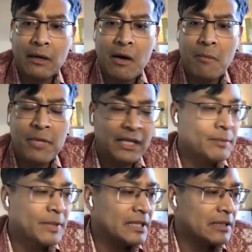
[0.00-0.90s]
complex
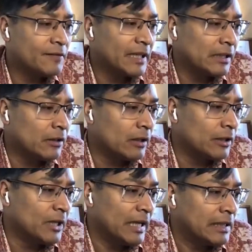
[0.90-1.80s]
pieces of
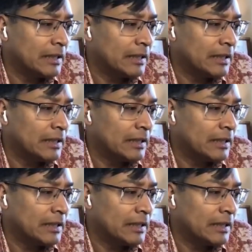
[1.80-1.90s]
technology